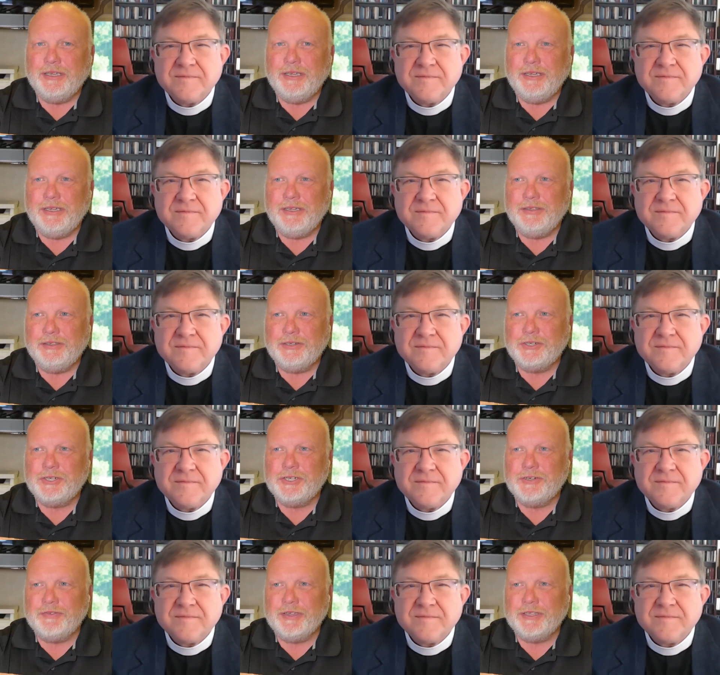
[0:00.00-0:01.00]
Speaker 1: in the
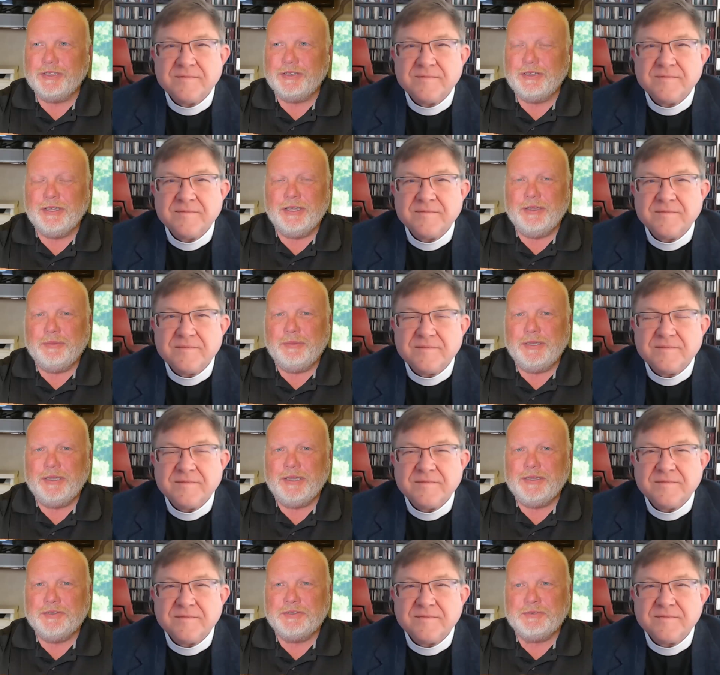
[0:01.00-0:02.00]
Church of England
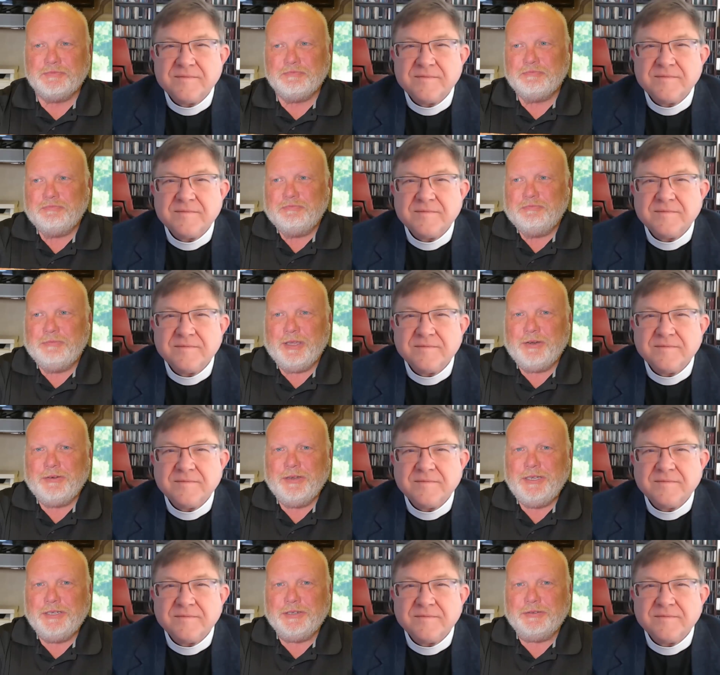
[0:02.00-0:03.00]
because they
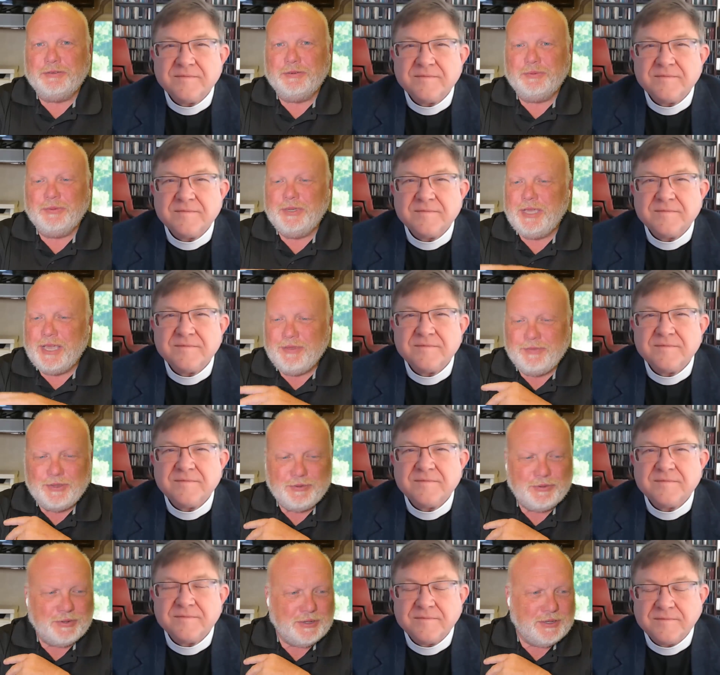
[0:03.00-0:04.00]
don't need to. We have
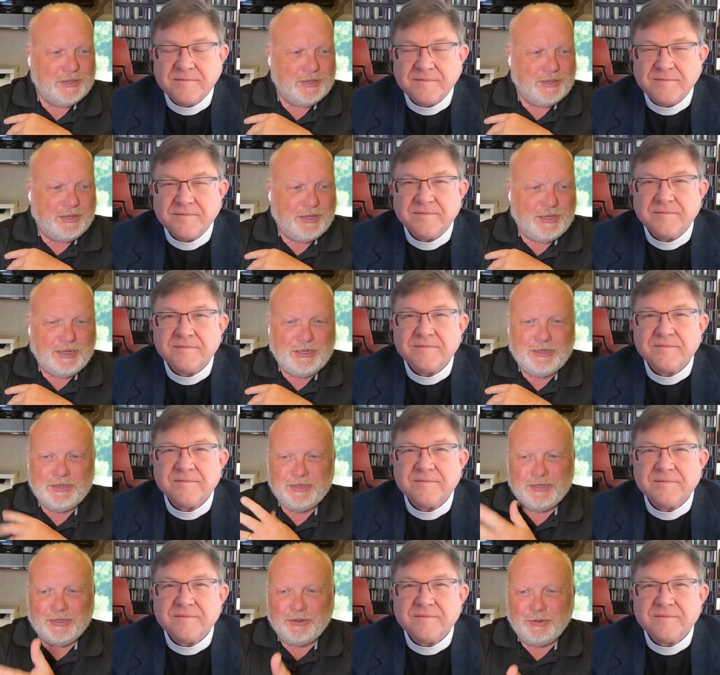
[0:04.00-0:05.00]
you uh,
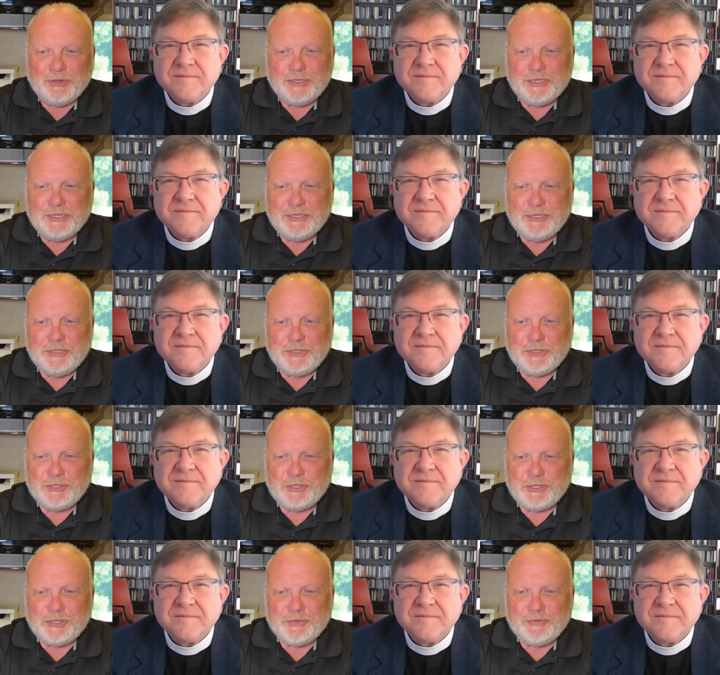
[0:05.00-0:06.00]
hooked into the
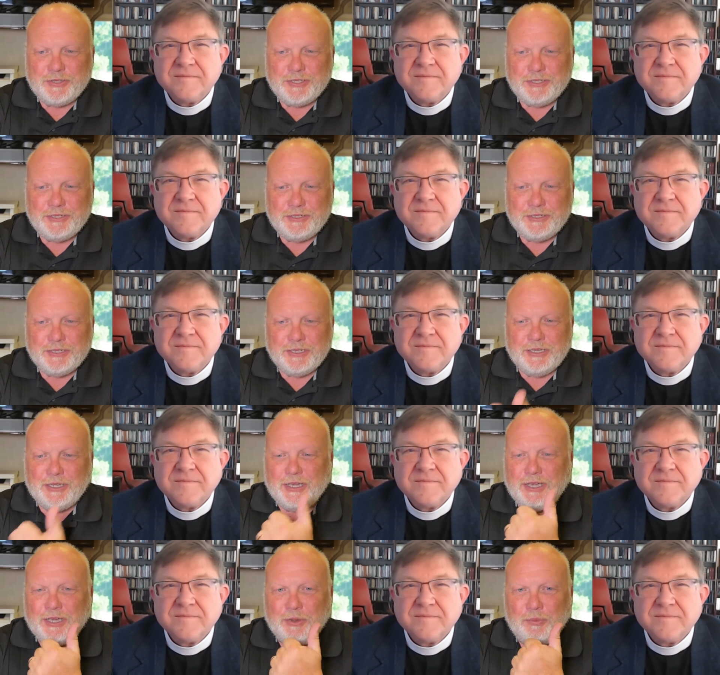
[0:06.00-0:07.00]
Church of England.
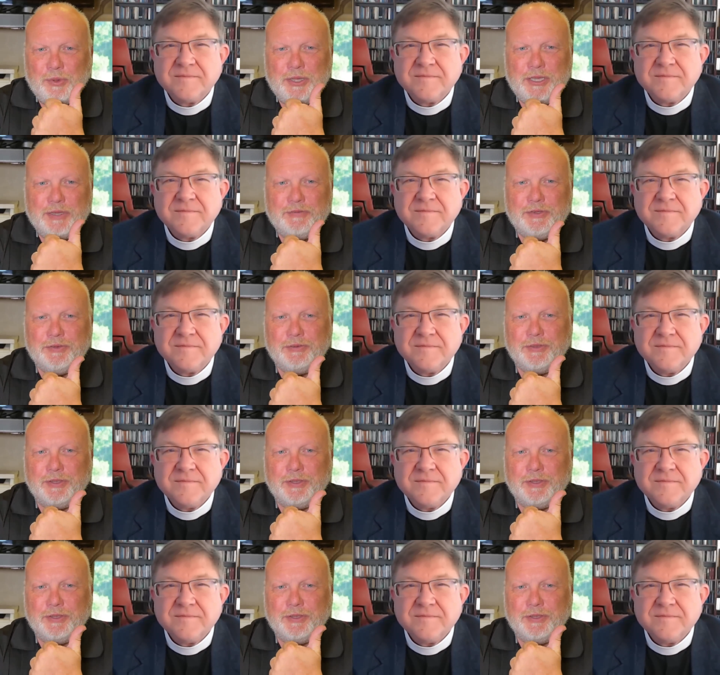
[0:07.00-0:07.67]
Uh, we give you